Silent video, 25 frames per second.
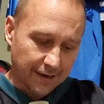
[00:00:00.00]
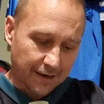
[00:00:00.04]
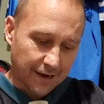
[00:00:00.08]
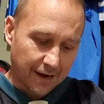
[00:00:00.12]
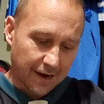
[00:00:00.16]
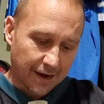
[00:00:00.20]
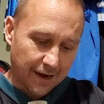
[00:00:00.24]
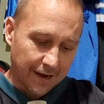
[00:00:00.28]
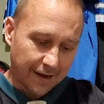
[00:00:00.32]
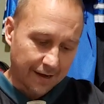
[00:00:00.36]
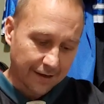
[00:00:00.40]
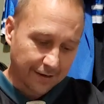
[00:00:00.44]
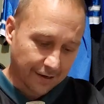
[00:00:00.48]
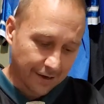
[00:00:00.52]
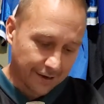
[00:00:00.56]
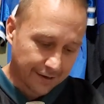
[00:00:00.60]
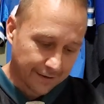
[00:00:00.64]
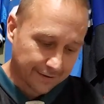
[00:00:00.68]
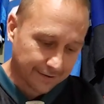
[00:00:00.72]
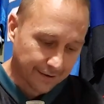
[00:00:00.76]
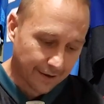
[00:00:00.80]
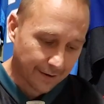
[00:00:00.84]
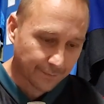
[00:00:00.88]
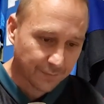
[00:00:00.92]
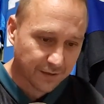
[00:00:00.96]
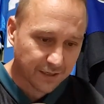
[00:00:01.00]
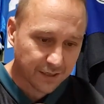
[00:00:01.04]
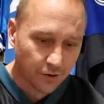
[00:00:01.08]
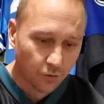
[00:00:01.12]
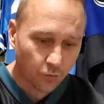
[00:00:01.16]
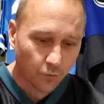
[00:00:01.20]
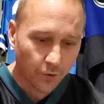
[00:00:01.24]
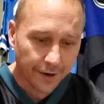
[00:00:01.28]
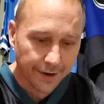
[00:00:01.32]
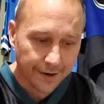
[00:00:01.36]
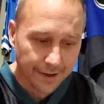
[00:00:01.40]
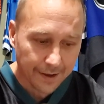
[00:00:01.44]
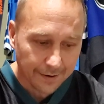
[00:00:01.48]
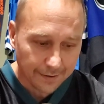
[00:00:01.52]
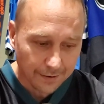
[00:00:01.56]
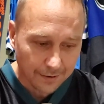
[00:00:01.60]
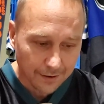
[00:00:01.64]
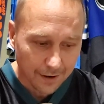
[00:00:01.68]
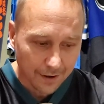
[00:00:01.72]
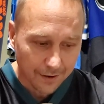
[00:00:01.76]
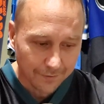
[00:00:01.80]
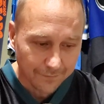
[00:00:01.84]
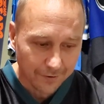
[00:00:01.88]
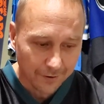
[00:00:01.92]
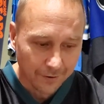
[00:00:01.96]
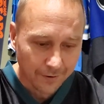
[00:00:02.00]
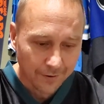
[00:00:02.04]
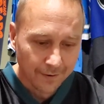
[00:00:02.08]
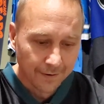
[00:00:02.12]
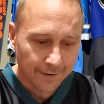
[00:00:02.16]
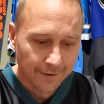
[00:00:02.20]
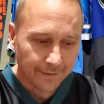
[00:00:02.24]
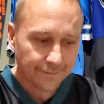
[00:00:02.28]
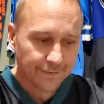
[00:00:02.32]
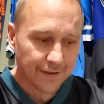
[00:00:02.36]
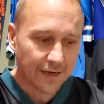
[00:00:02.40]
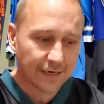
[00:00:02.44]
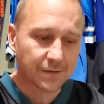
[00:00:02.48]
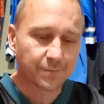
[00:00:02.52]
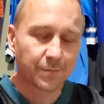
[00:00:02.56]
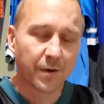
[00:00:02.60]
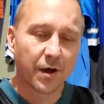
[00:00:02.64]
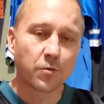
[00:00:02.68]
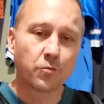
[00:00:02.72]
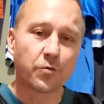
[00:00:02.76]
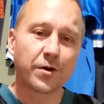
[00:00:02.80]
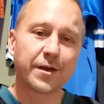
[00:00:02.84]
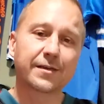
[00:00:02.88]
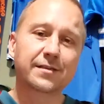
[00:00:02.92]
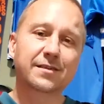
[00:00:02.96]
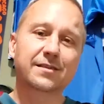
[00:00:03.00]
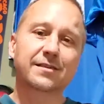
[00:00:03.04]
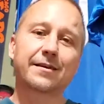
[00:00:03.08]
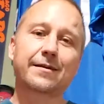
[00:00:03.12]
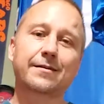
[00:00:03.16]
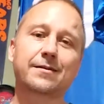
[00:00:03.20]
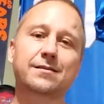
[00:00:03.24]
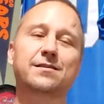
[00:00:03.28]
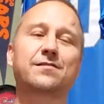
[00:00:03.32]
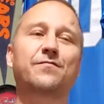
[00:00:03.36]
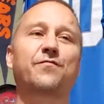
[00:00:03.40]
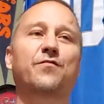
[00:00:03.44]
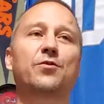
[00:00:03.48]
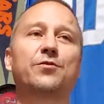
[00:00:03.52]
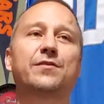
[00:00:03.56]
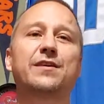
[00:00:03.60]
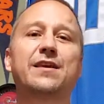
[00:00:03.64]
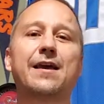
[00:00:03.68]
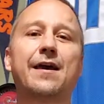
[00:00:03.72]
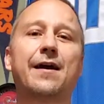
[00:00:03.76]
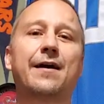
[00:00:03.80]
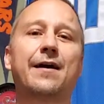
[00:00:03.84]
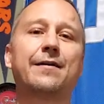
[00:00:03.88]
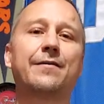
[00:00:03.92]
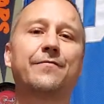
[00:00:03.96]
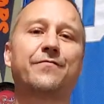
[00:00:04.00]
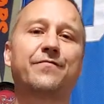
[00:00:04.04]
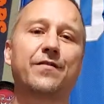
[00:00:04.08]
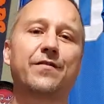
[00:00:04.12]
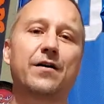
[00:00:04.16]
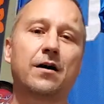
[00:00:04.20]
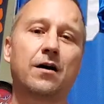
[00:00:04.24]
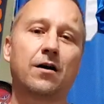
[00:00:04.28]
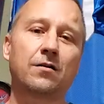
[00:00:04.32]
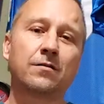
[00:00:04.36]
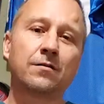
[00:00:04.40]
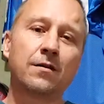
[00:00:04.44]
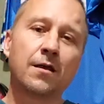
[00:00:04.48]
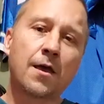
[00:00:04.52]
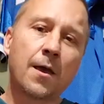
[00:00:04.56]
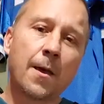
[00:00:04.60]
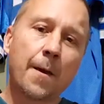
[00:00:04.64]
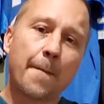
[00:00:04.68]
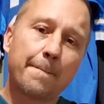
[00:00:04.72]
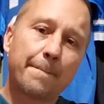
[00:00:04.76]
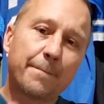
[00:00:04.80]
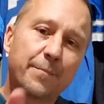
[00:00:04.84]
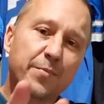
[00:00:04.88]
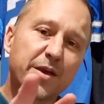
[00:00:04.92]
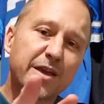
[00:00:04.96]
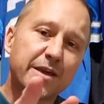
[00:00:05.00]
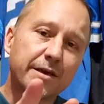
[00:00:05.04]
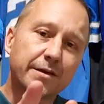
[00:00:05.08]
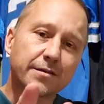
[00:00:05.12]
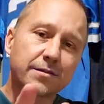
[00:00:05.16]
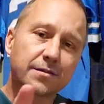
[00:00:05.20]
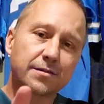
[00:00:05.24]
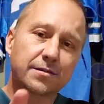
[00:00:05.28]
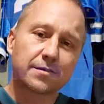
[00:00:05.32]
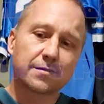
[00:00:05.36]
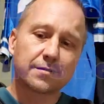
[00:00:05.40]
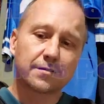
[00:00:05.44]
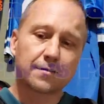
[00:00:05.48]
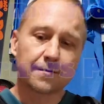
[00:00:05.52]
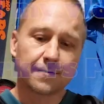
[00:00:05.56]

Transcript: I like them to win and cover. That's my week 6 for the NFL. Peace.